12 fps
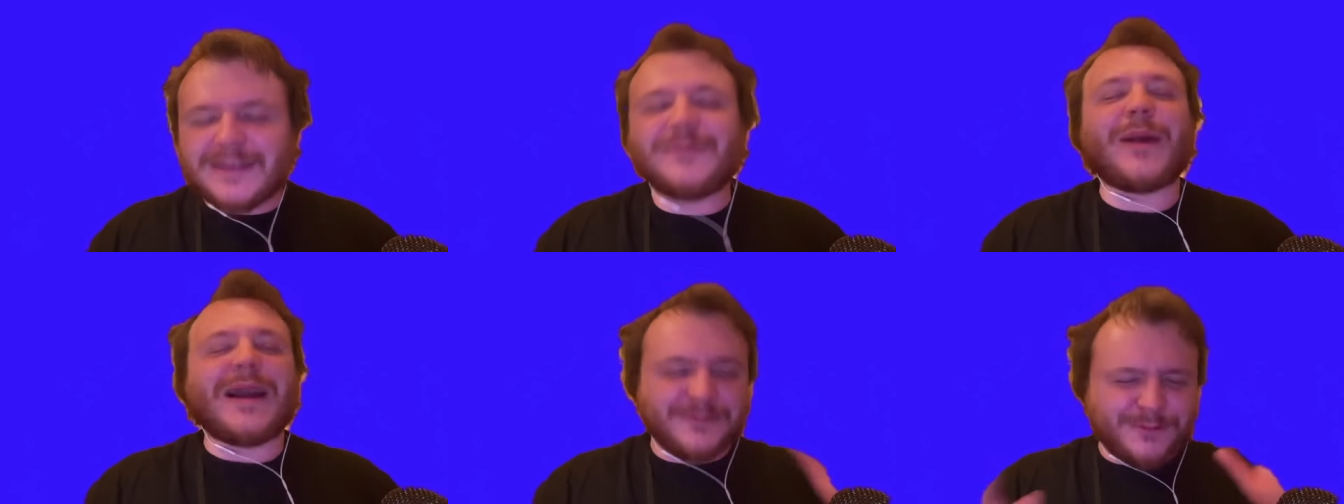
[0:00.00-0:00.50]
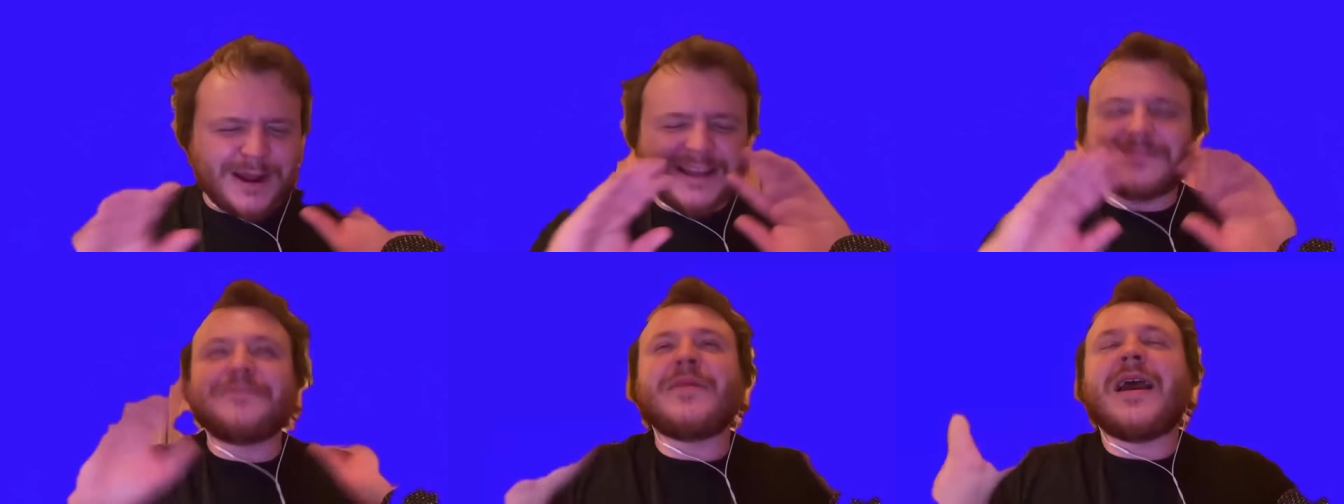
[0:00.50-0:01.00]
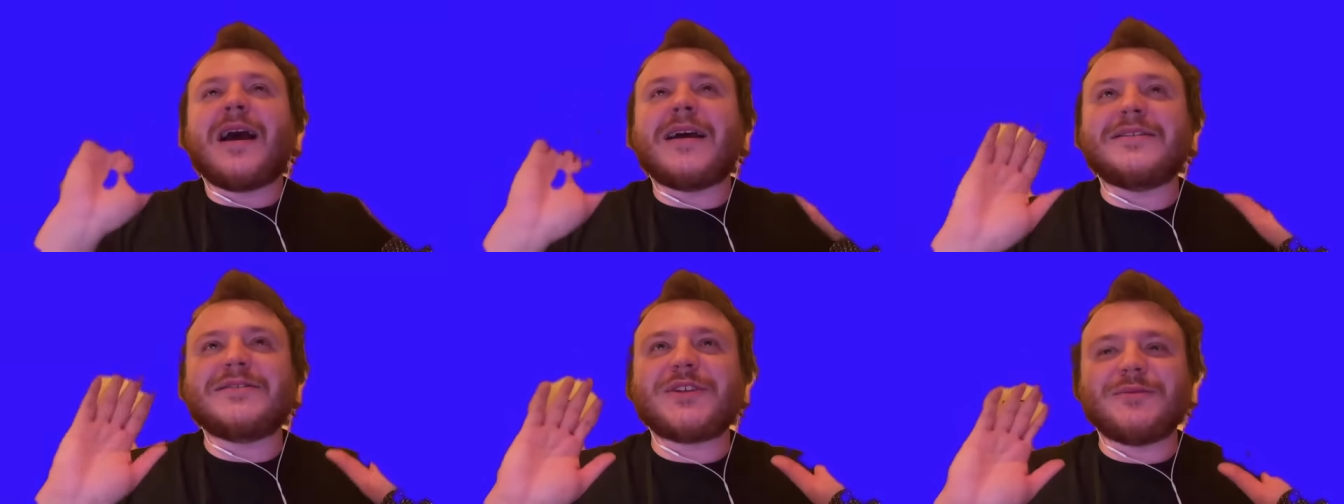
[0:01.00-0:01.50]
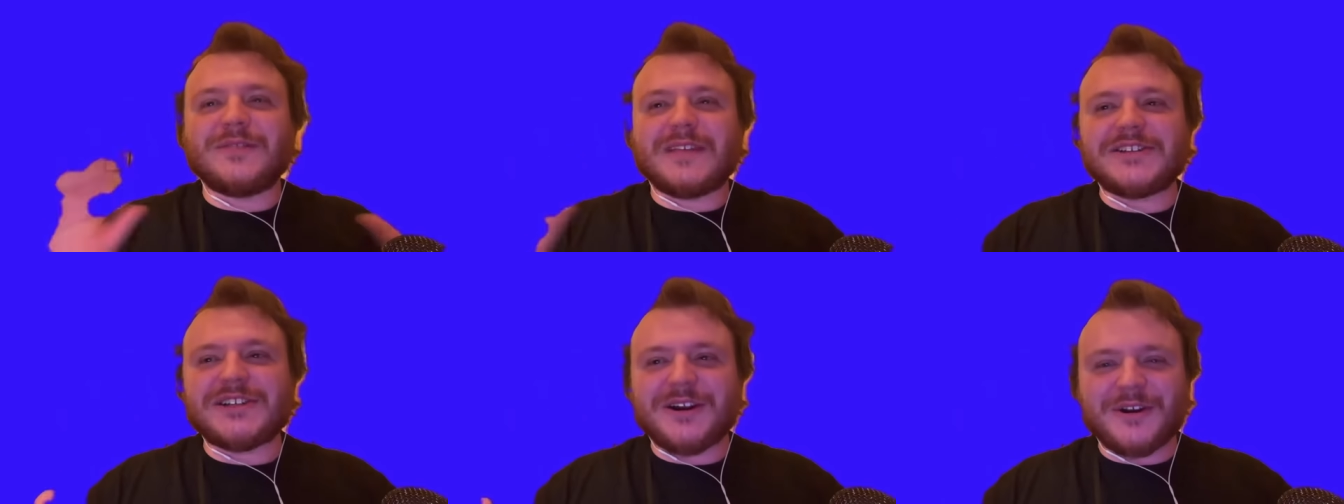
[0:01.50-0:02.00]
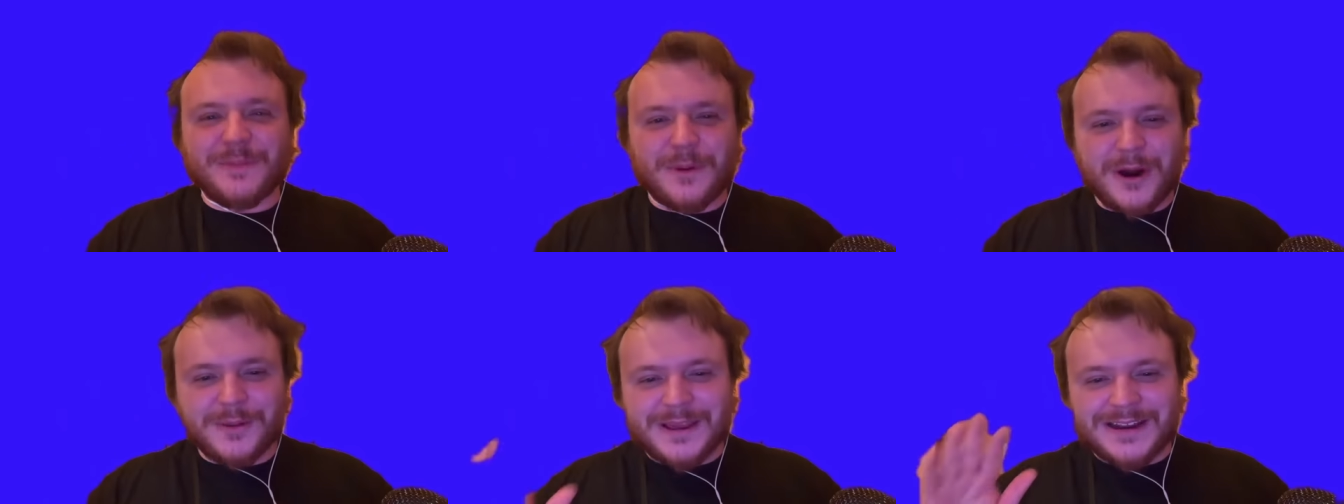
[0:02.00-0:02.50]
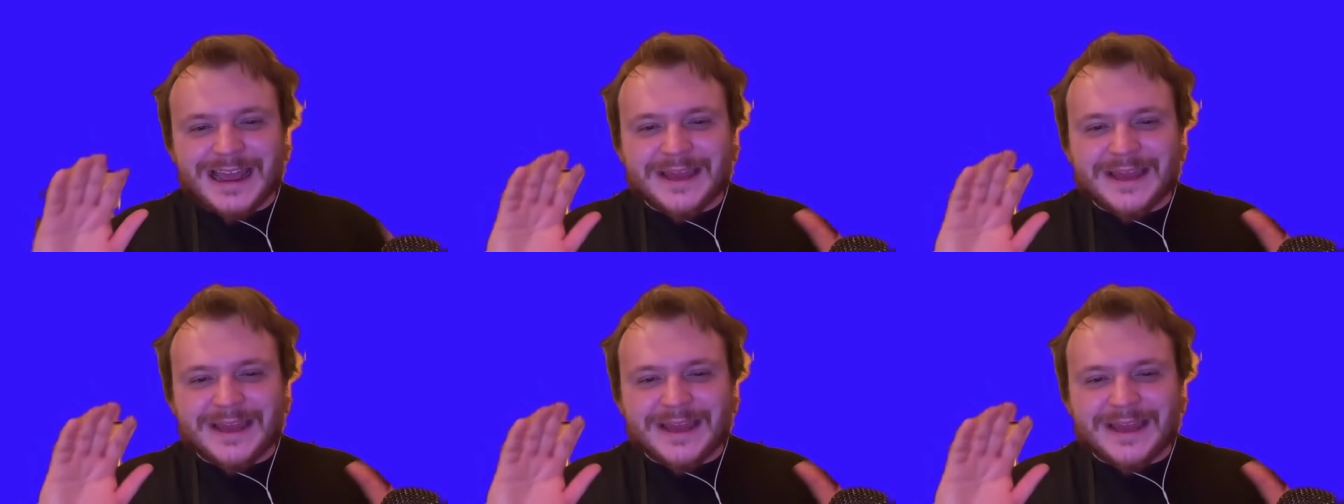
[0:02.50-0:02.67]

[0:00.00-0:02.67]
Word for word: Right. So they share an apartment.